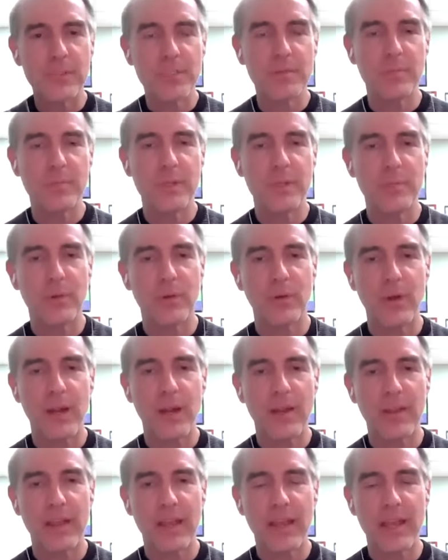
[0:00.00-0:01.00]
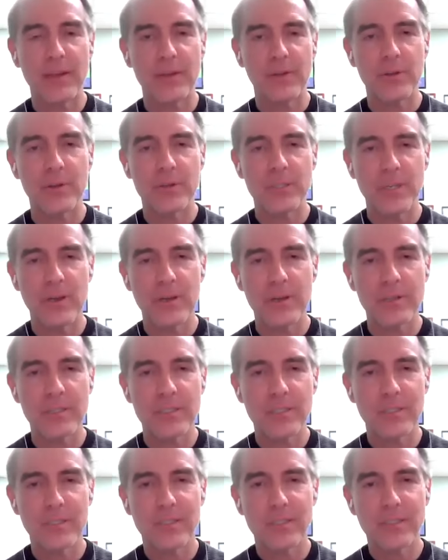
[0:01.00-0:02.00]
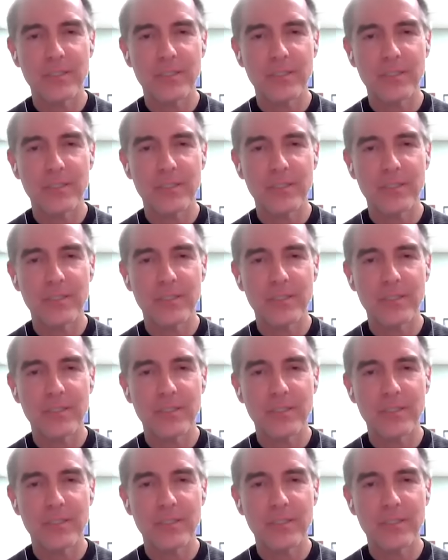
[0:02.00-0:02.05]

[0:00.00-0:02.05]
some people or how they handle your songs?